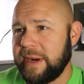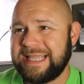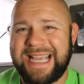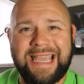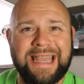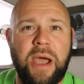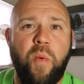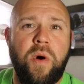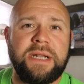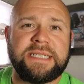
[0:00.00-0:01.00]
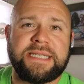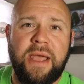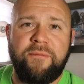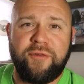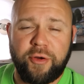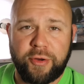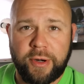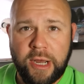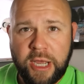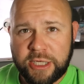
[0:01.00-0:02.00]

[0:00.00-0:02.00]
going to take that one step further.